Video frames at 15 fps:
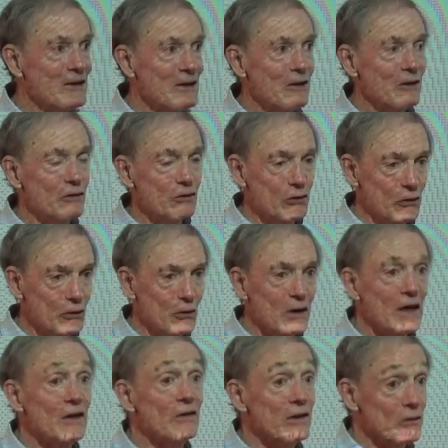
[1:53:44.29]
the two,
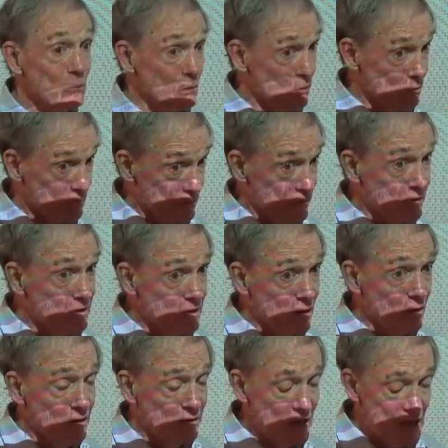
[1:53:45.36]
and then we'll
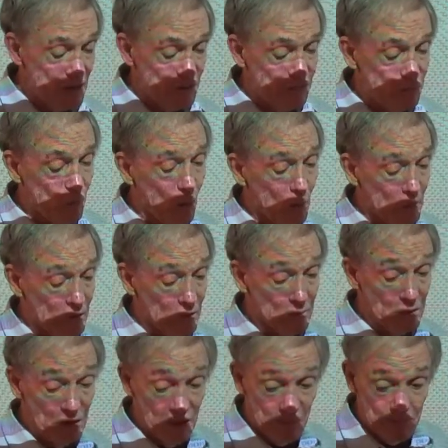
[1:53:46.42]
carry that forward a bit